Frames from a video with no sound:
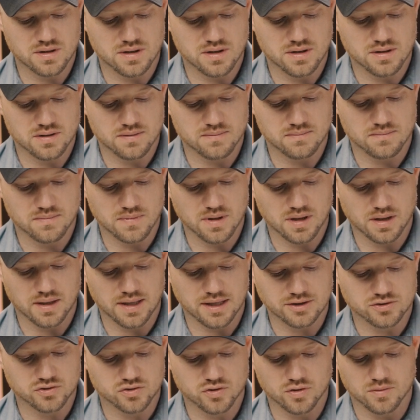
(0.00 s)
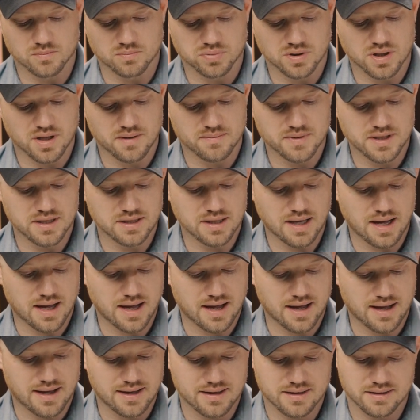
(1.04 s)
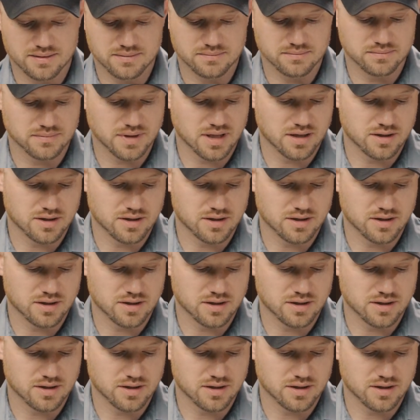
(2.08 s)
electrical and plumbing, I am